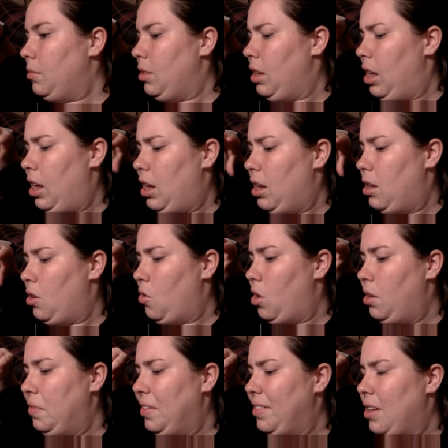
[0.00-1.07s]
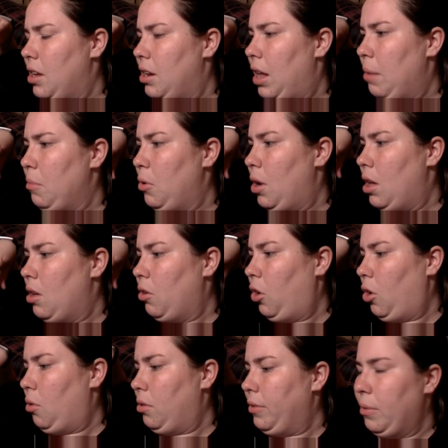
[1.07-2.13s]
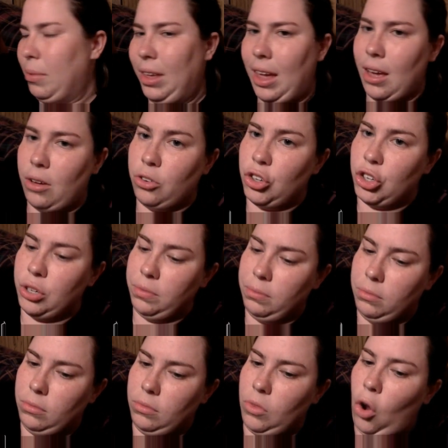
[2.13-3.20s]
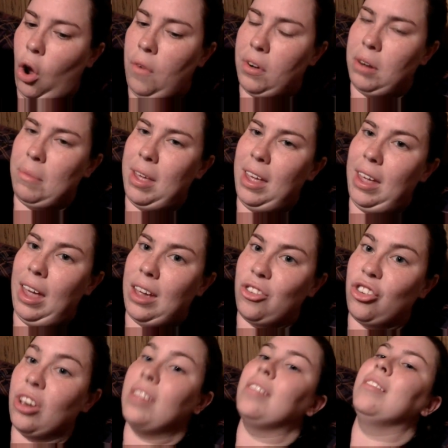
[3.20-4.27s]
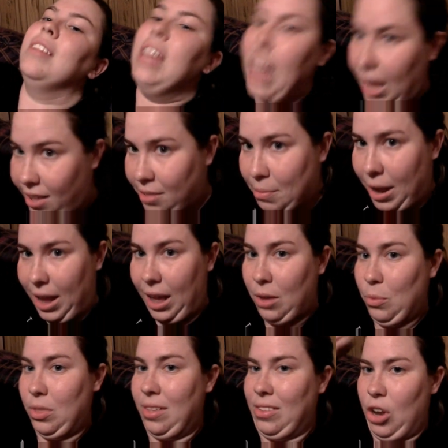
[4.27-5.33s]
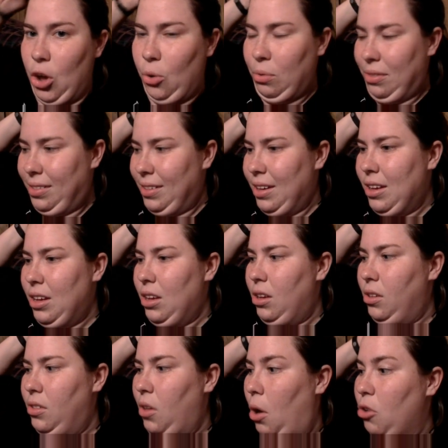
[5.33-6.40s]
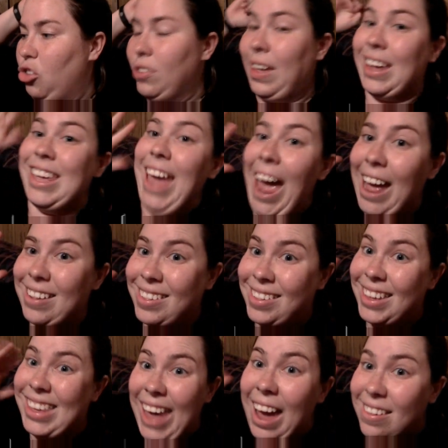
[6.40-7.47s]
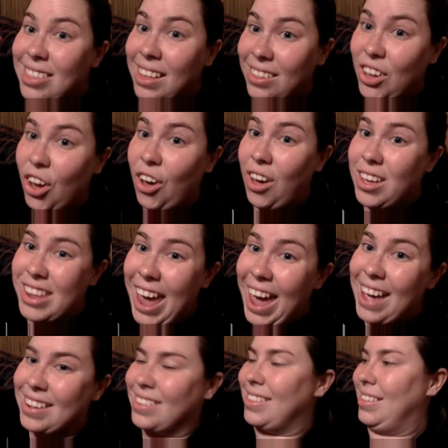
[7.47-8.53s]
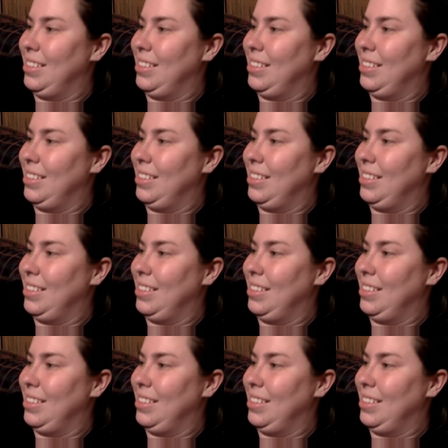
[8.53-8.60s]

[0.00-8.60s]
And all of a sudden, Emeril goes from the couch over to me and just hits my hand with his nose. So I was just like, yes, yes, that's good, yes.